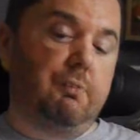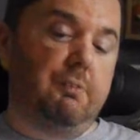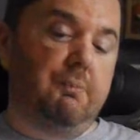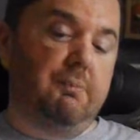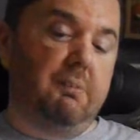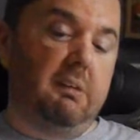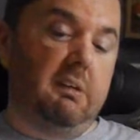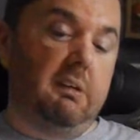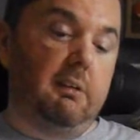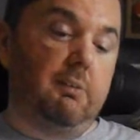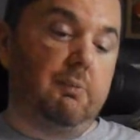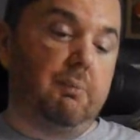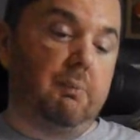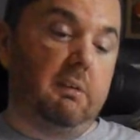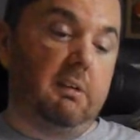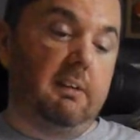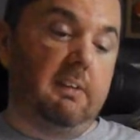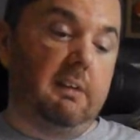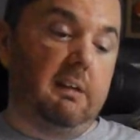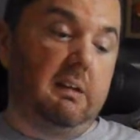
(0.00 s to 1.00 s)
me is
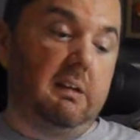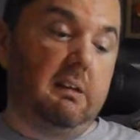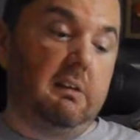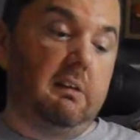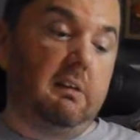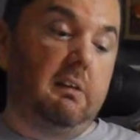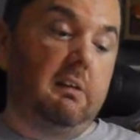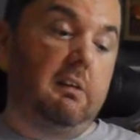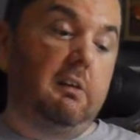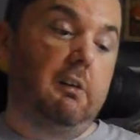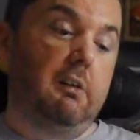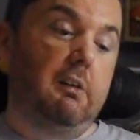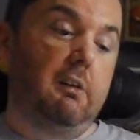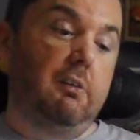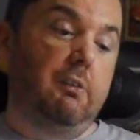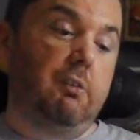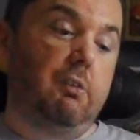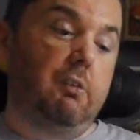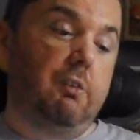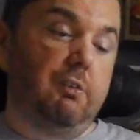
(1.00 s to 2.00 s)
worth it
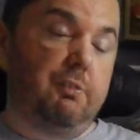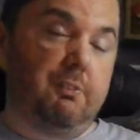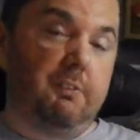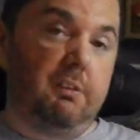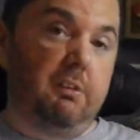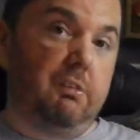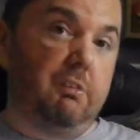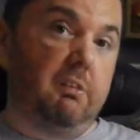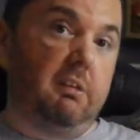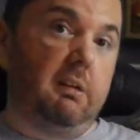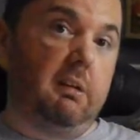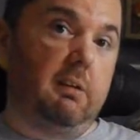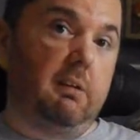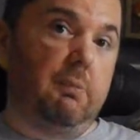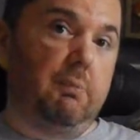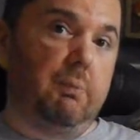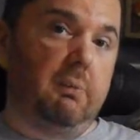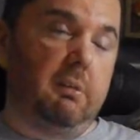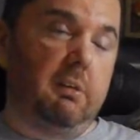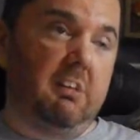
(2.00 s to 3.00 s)
just for the drinks,
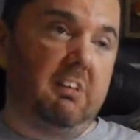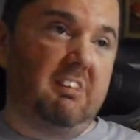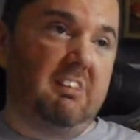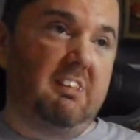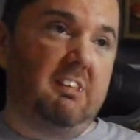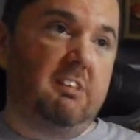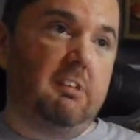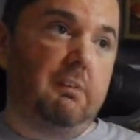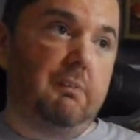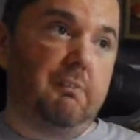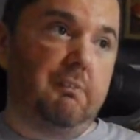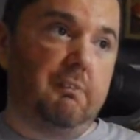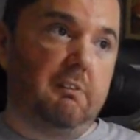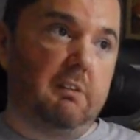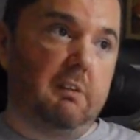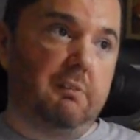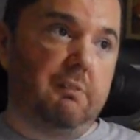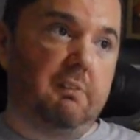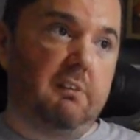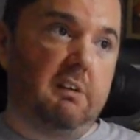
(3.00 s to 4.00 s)
because so far
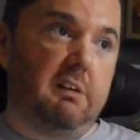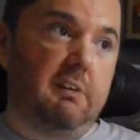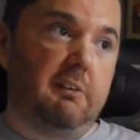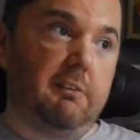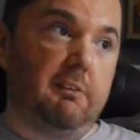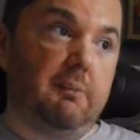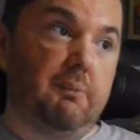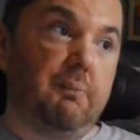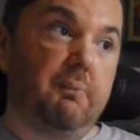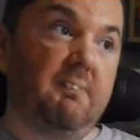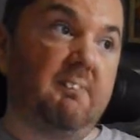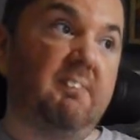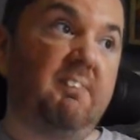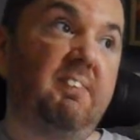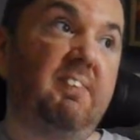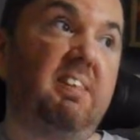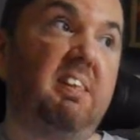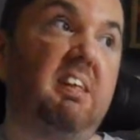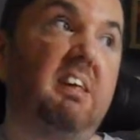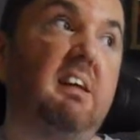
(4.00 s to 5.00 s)
I've had
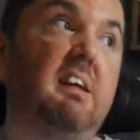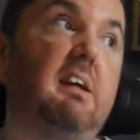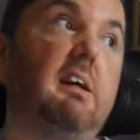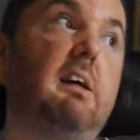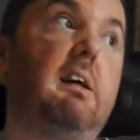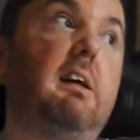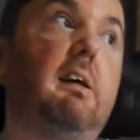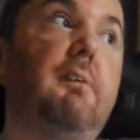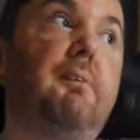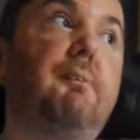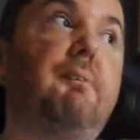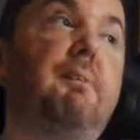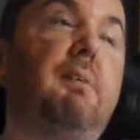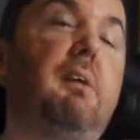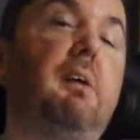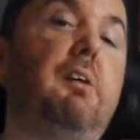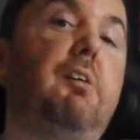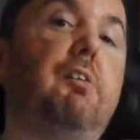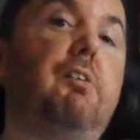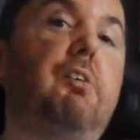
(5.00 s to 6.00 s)
a
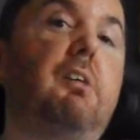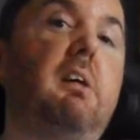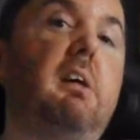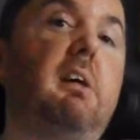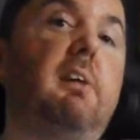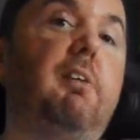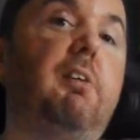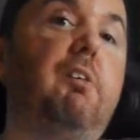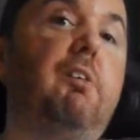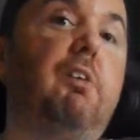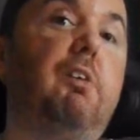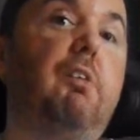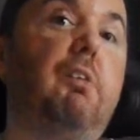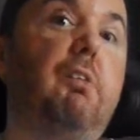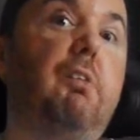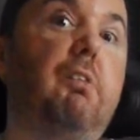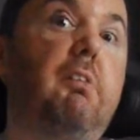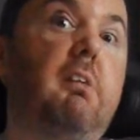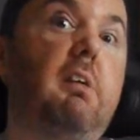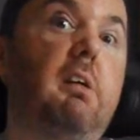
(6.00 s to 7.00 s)
peach and
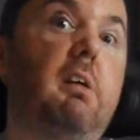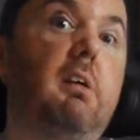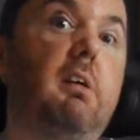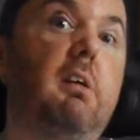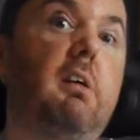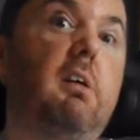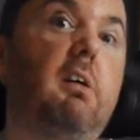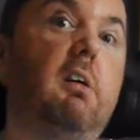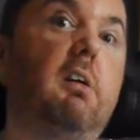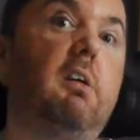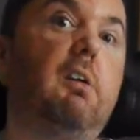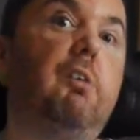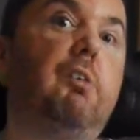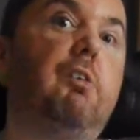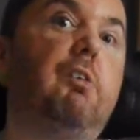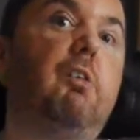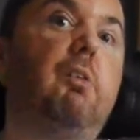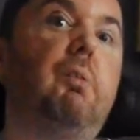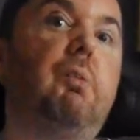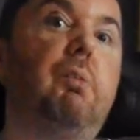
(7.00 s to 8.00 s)
sakura
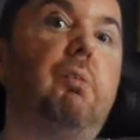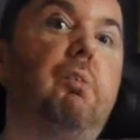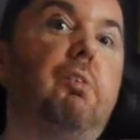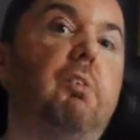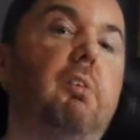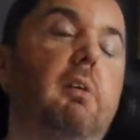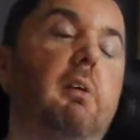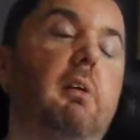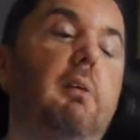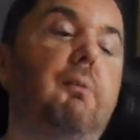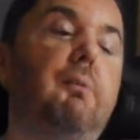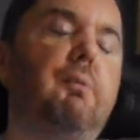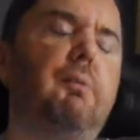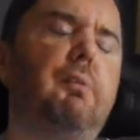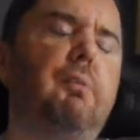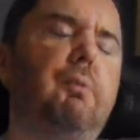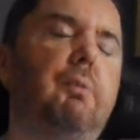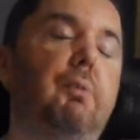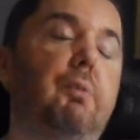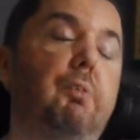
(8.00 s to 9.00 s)
juice,
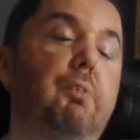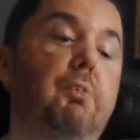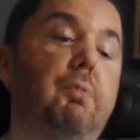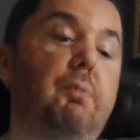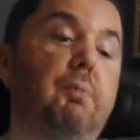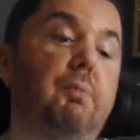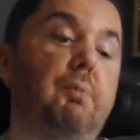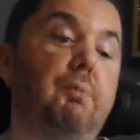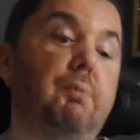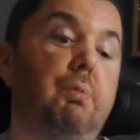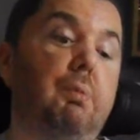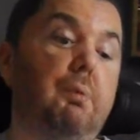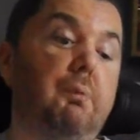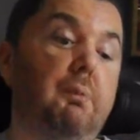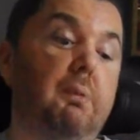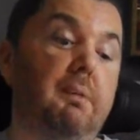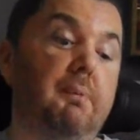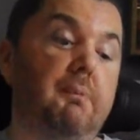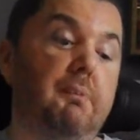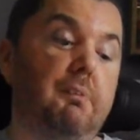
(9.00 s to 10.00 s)
which was
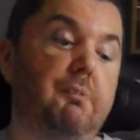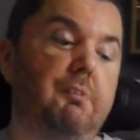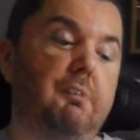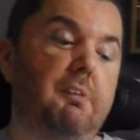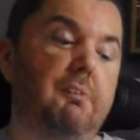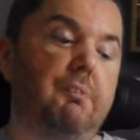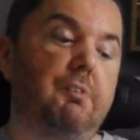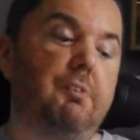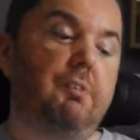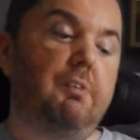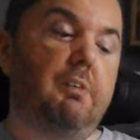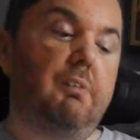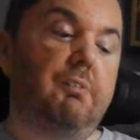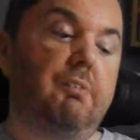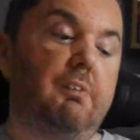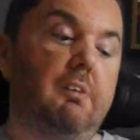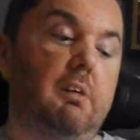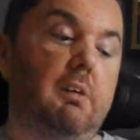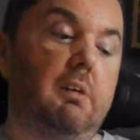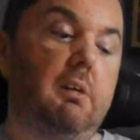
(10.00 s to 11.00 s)
probably my favourite so
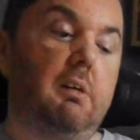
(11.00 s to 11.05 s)
far.